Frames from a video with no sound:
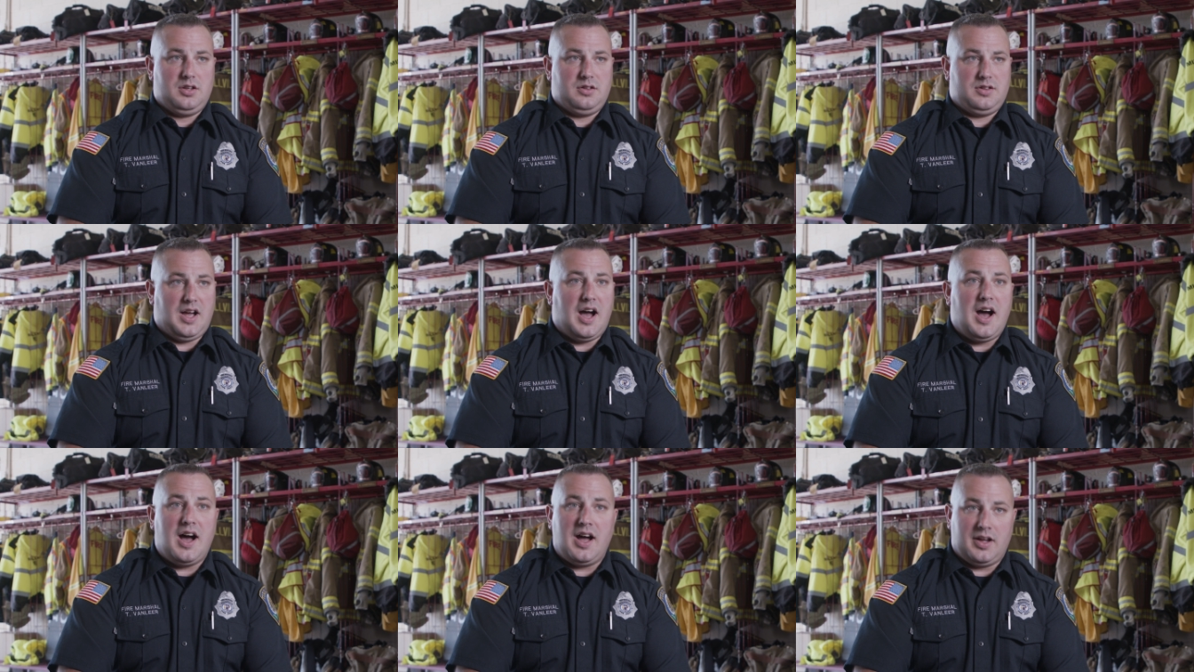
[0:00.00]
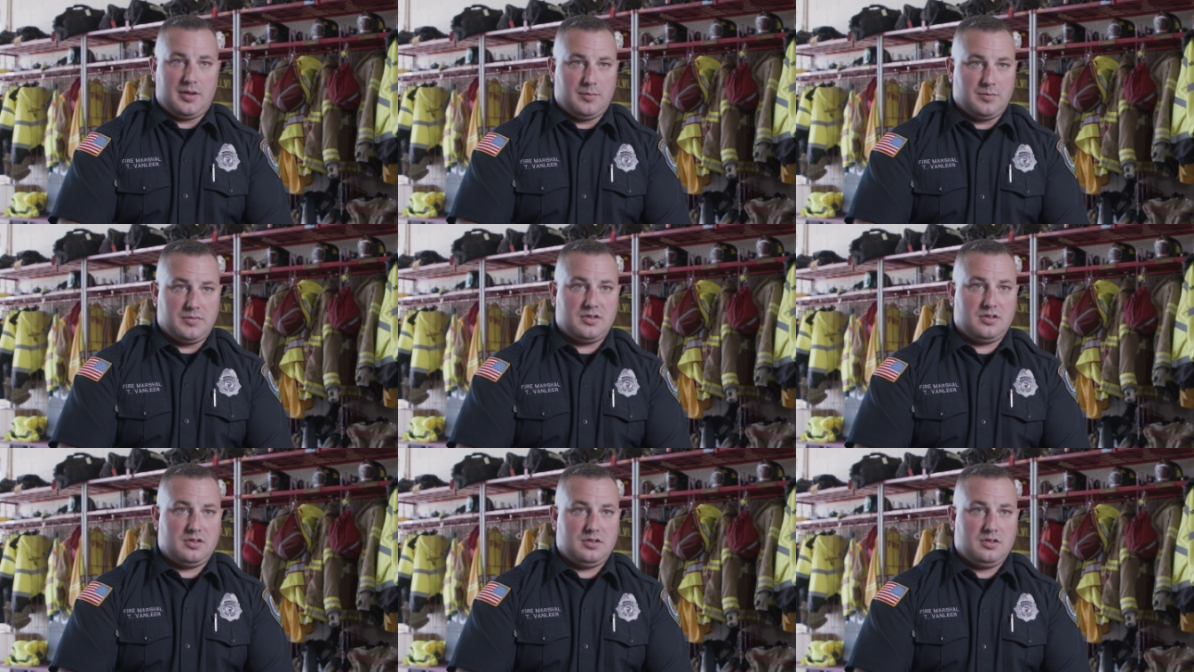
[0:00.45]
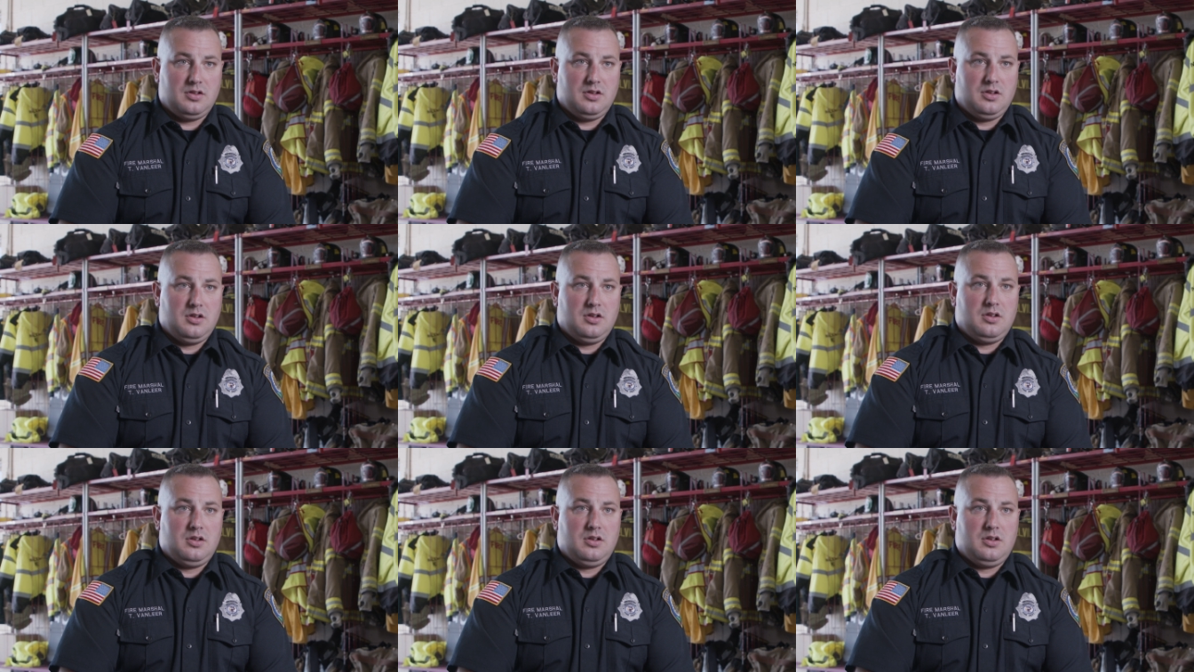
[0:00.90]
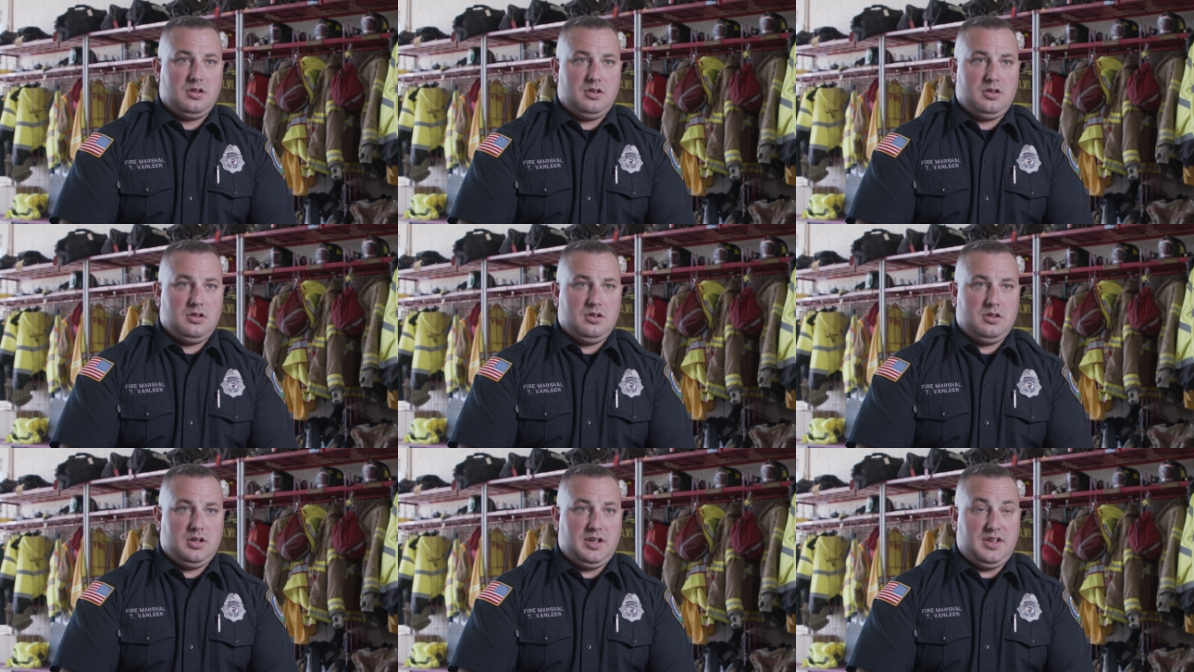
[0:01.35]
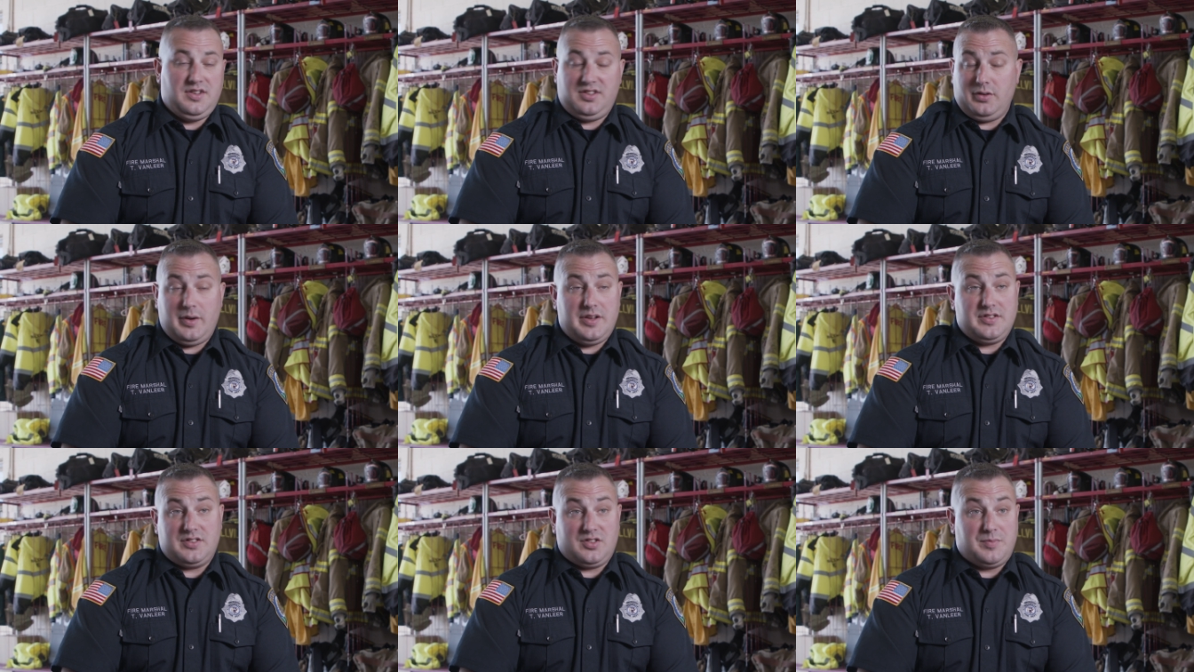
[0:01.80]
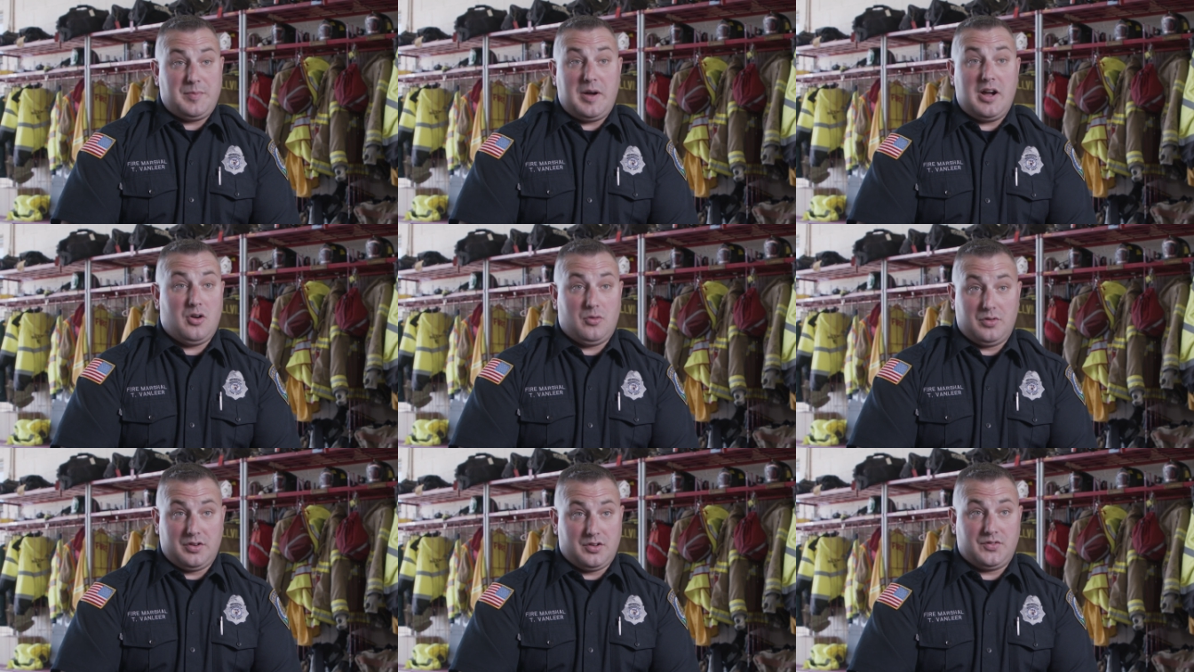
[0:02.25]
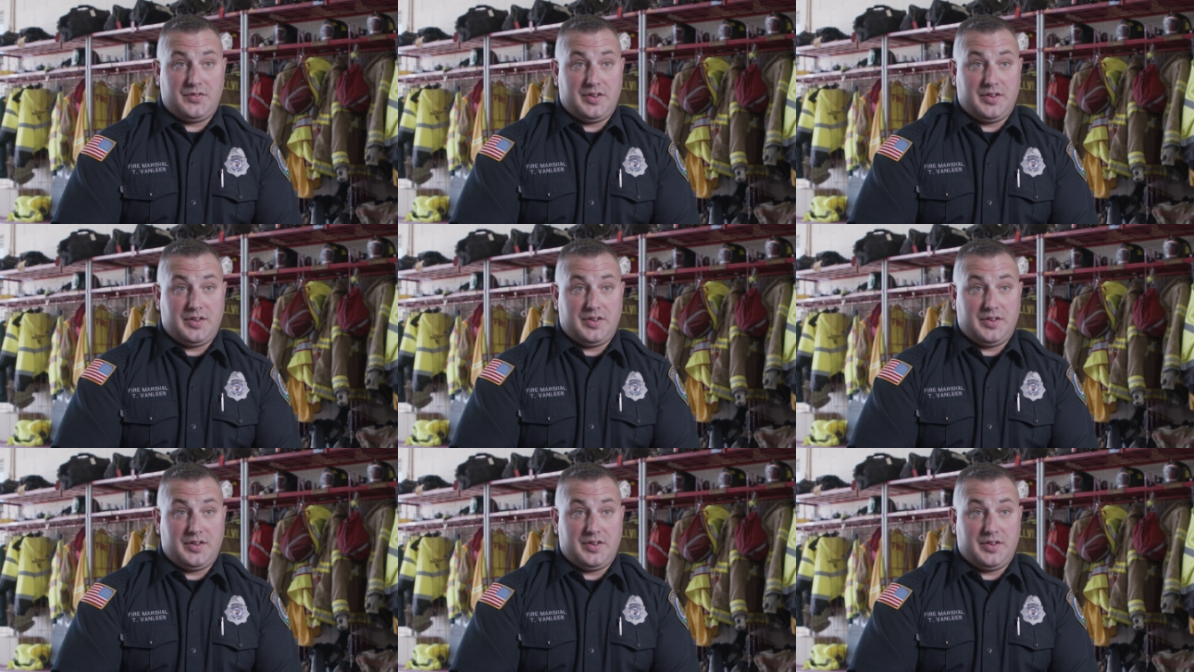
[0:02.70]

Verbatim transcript: times, he still has a smile on his